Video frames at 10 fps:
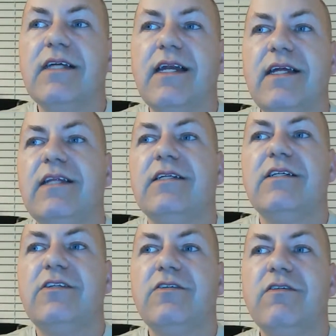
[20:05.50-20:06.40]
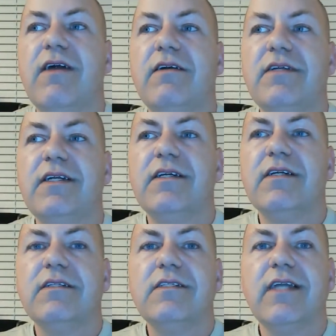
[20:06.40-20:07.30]
that I needed to do around
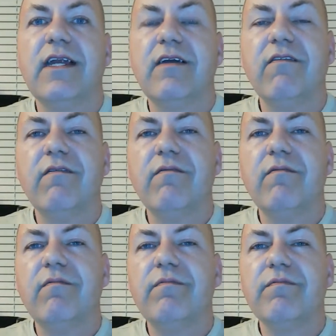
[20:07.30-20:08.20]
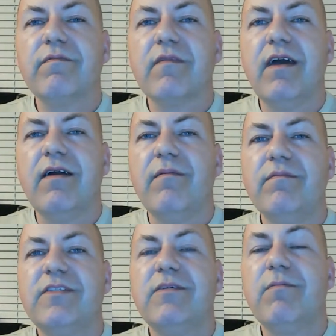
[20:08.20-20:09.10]
here to get it
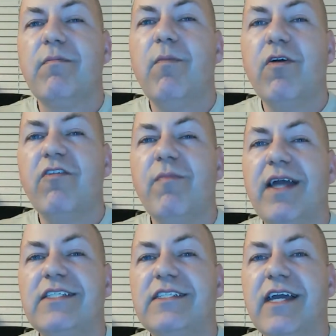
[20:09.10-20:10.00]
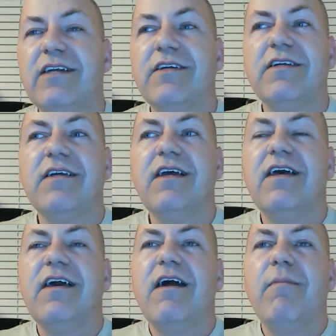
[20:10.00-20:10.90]
to more of my standard.
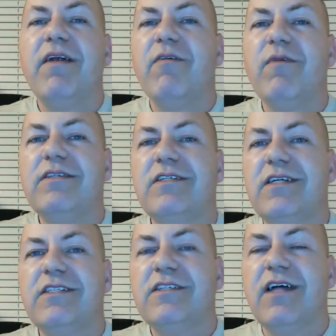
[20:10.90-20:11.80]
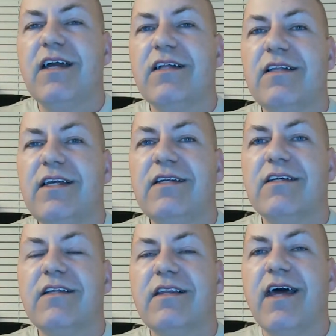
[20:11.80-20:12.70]
But it wasn't until I
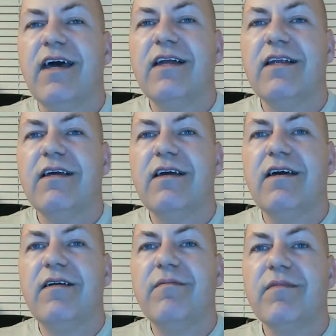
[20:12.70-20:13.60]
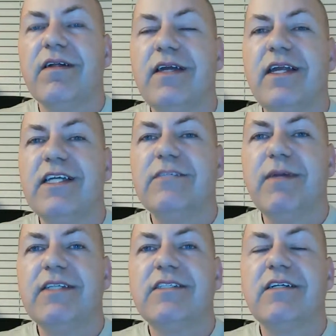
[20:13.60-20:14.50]
cleaned that
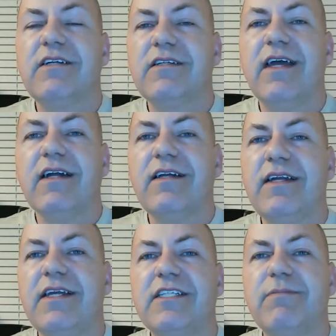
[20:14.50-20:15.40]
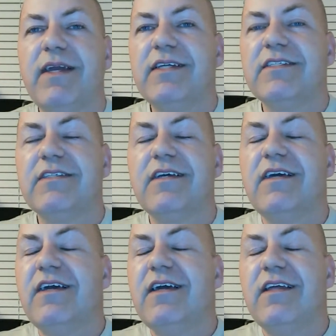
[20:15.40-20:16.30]
cleared that cleaning space
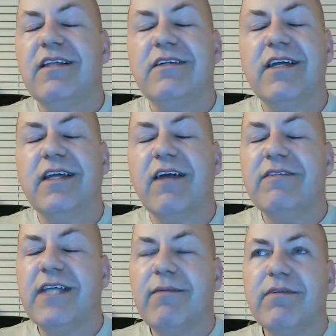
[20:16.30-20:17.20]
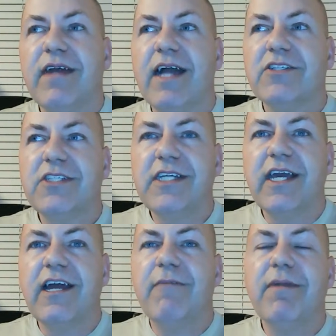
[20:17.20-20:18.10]
the other day that I was able to actually
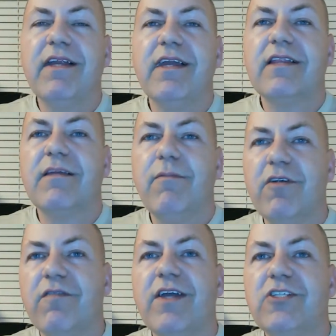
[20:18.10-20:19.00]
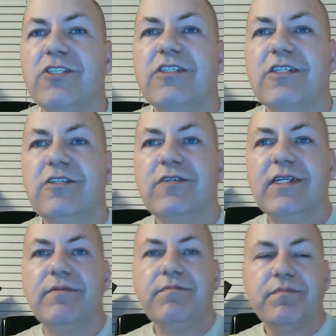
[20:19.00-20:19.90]
get up and get the motivation to do it.